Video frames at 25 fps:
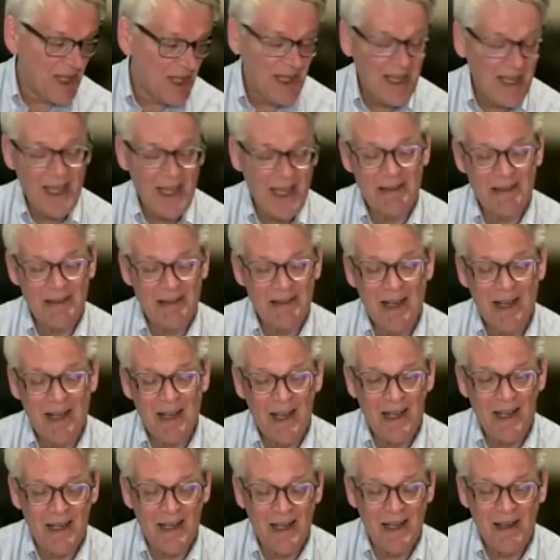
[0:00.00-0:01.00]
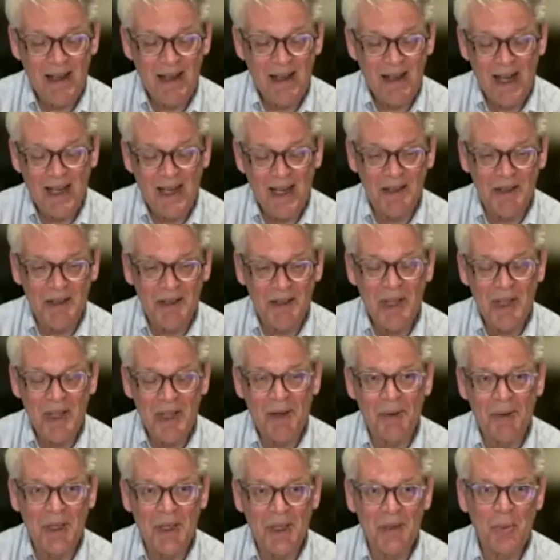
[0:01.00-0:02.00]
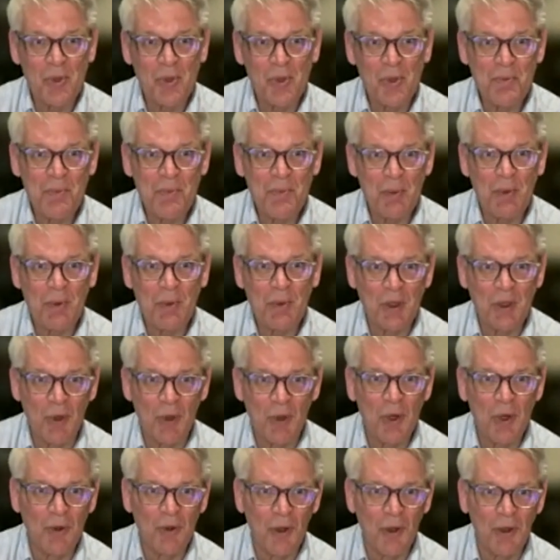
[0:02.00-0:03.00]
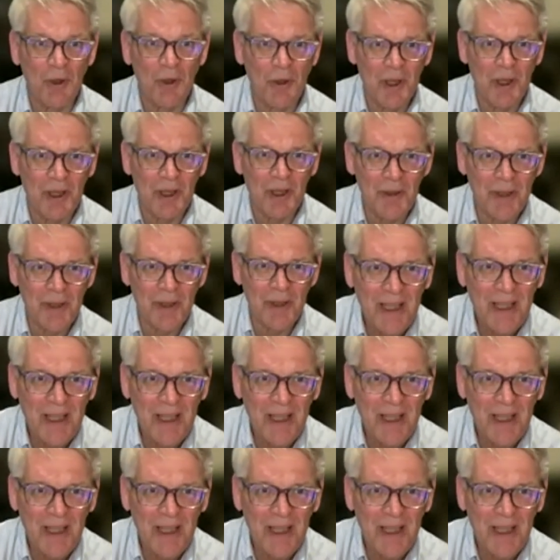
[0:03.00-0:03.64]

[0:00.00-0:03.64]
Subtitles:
And how do you do that? Well, you push people to grow. And